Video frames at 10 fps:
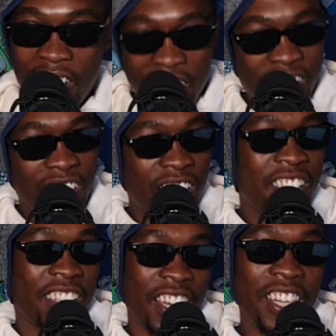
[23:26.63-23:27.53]
and
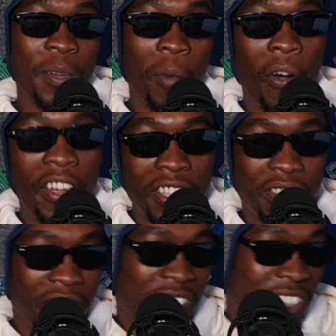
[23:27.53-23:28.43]
it's getting more
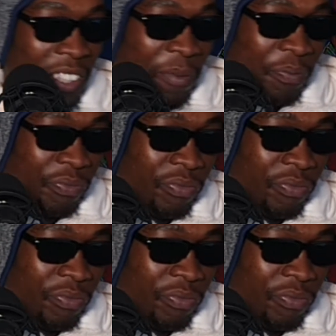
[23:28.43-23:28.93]
interesting.